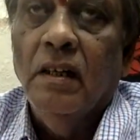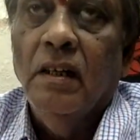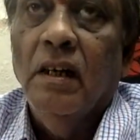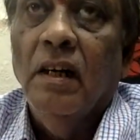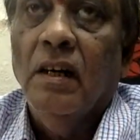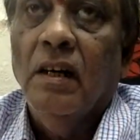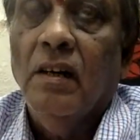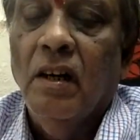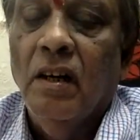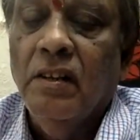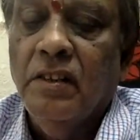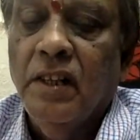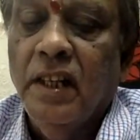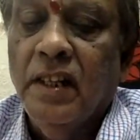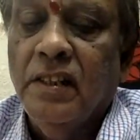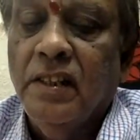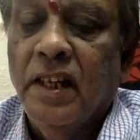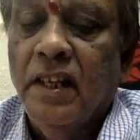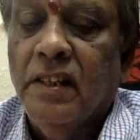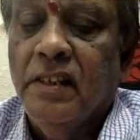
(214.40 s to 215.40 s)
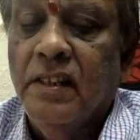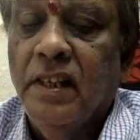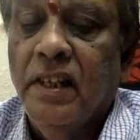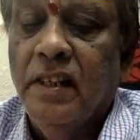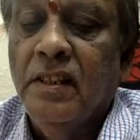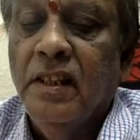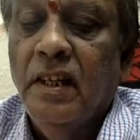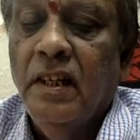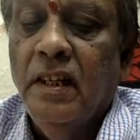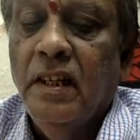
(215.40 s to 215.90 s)
Contracts Act
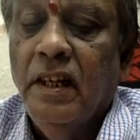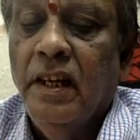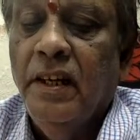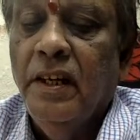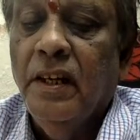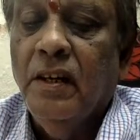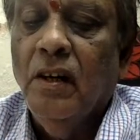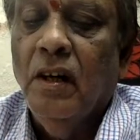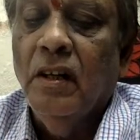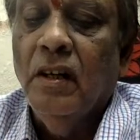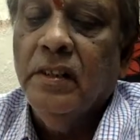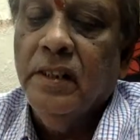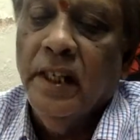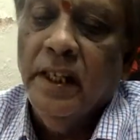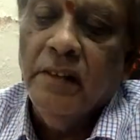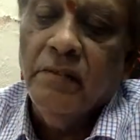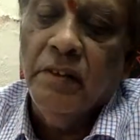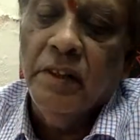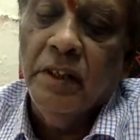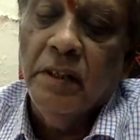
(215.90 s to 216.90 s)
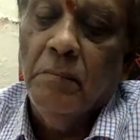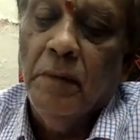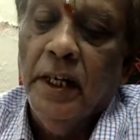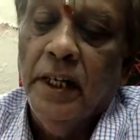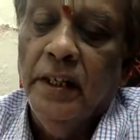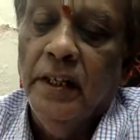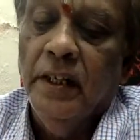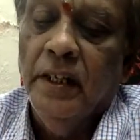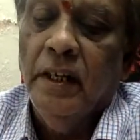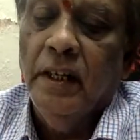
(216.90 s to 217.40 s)
says any contract with a
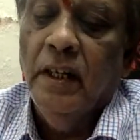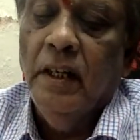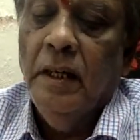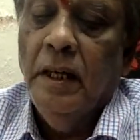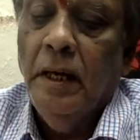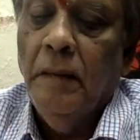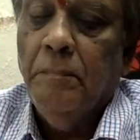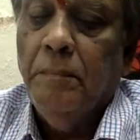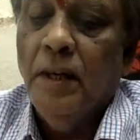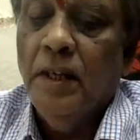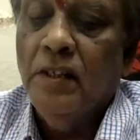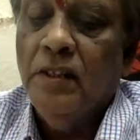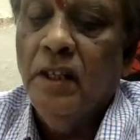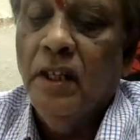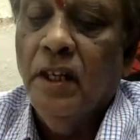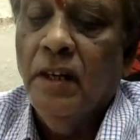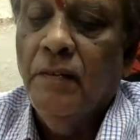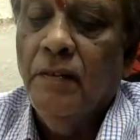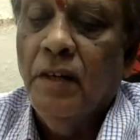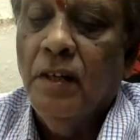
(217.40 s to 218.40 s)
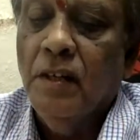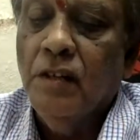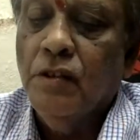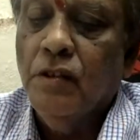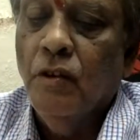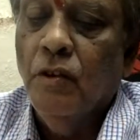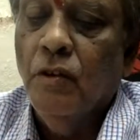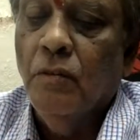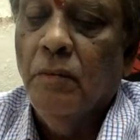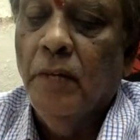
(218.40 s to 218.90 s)
minor, a person of
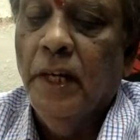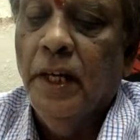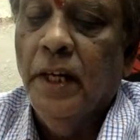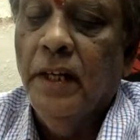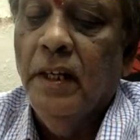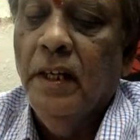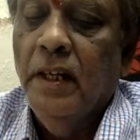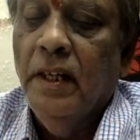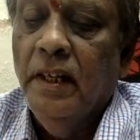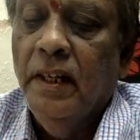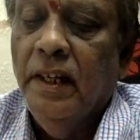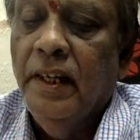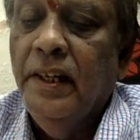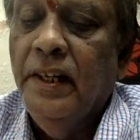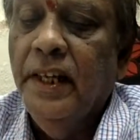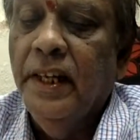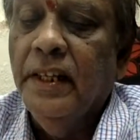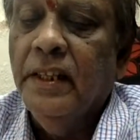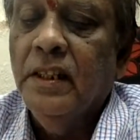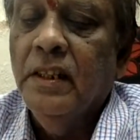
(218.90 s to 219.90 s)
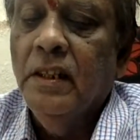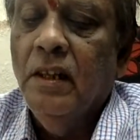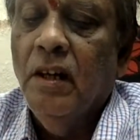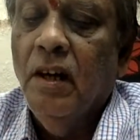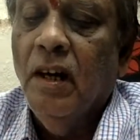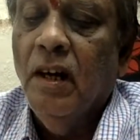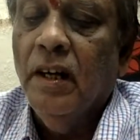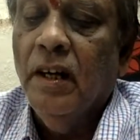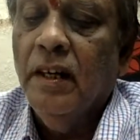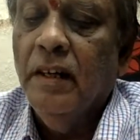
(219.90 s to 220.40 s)
unsound mind, idiot,
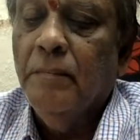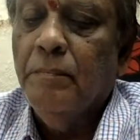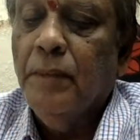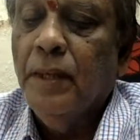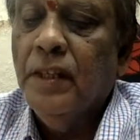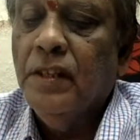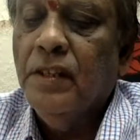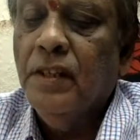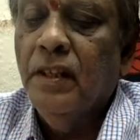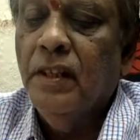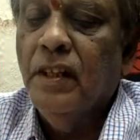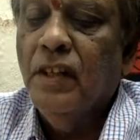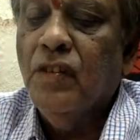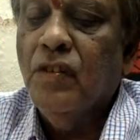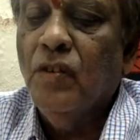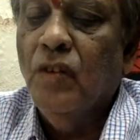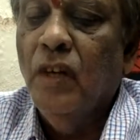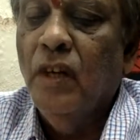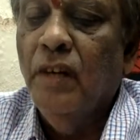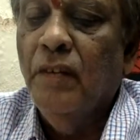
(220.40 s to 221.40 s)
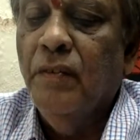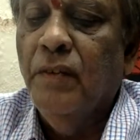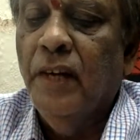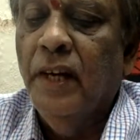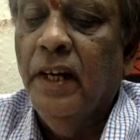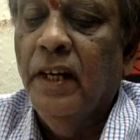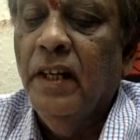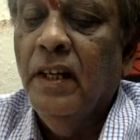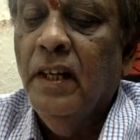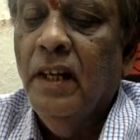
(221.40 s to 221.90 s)
or a person
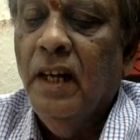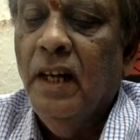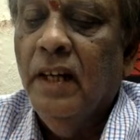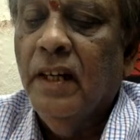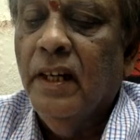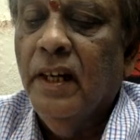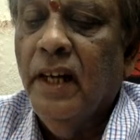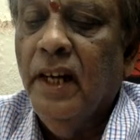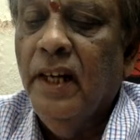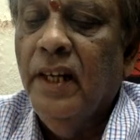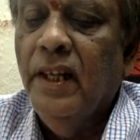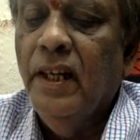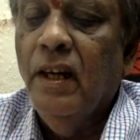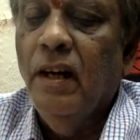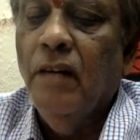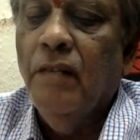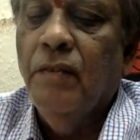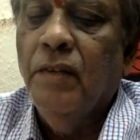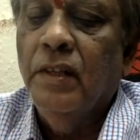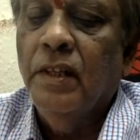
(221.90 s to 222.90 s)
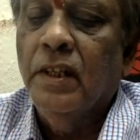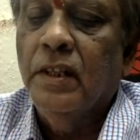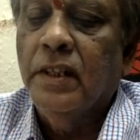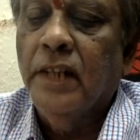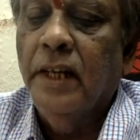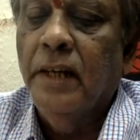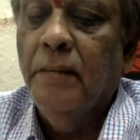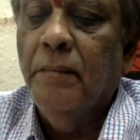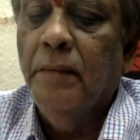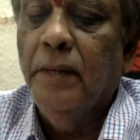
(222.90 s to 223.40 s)
disqualified under any law for the
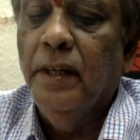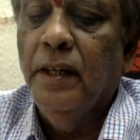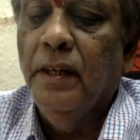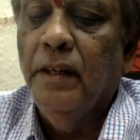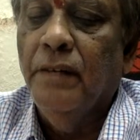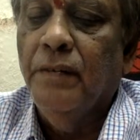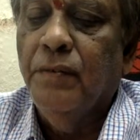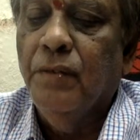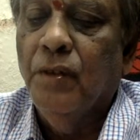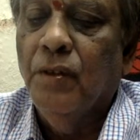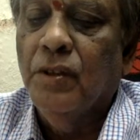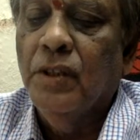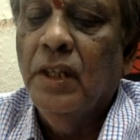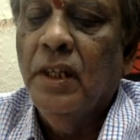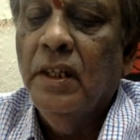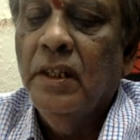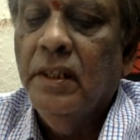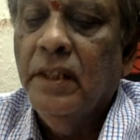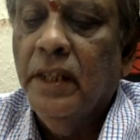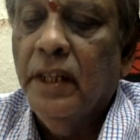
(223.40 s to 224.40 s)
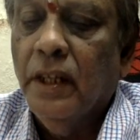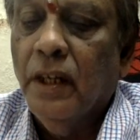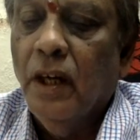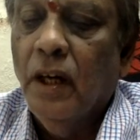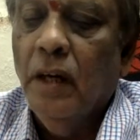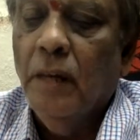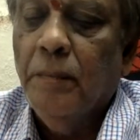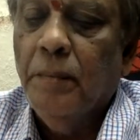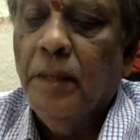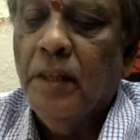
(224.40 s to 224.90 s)
time being enforced, they are
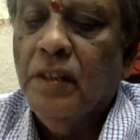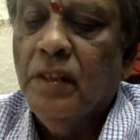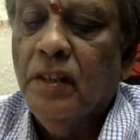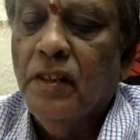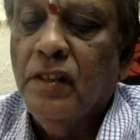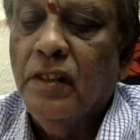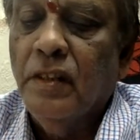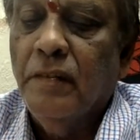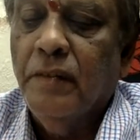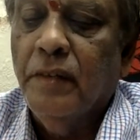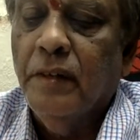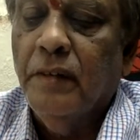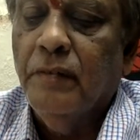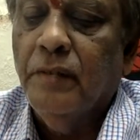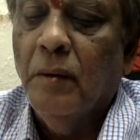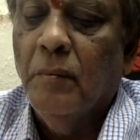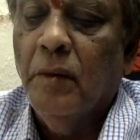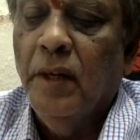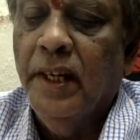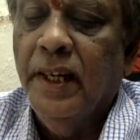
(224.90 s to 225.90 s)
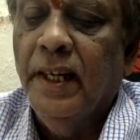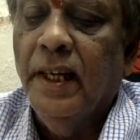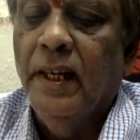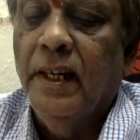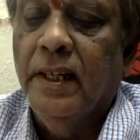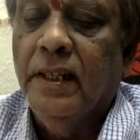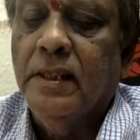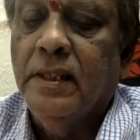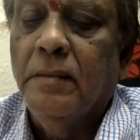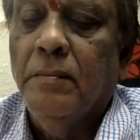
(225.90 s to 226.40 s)
all persons suffering from legal
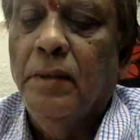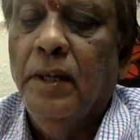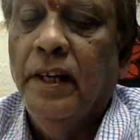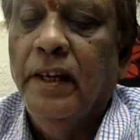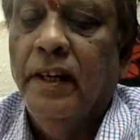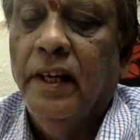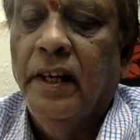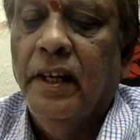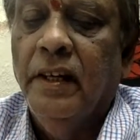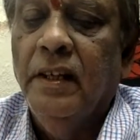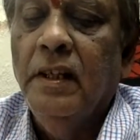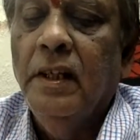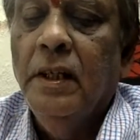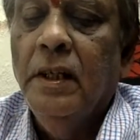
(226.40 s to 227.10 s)
disability.